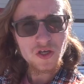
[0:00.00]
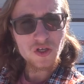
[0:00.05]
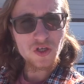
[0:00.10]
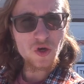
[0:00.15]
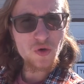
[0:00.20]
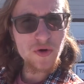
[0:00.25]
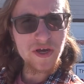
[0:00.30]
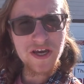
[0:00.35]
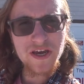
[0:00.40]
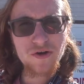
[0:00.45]

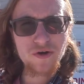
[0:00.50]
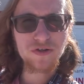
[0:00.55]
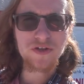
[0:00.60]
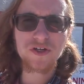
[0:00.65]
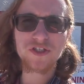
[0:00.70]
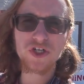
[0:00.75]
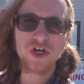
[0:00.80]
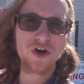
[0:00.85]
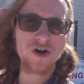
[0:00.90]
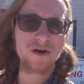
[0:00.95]
You hear the
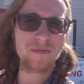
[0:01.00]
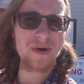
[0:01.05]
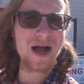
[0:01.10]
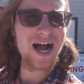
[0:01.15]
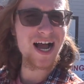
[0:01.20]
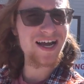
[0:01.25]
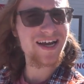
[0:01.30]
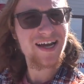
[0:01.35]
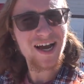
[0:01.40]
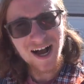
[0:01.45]
term
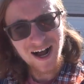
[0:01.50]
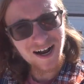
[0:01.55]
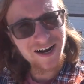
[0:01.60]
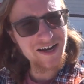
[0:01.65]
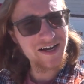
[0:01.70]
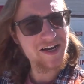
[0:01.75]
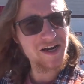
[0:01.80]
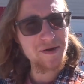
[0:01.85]
iconic